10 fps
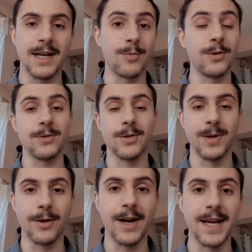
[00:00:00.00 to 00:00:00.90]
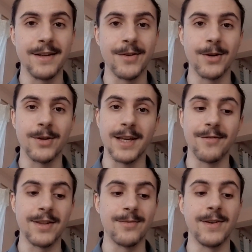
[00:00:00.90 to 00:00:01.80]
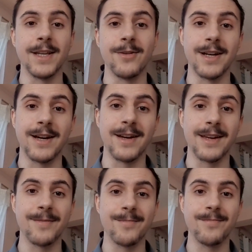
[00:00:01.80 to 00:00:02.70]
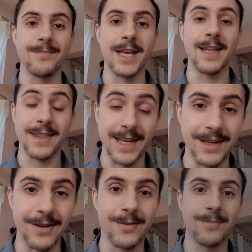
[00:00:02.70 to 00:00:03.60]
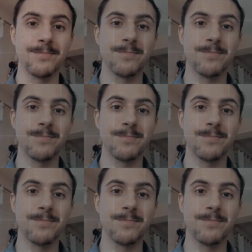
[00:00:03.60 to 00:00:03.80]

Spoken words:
It would also be great if you could give this video a like. Thank you.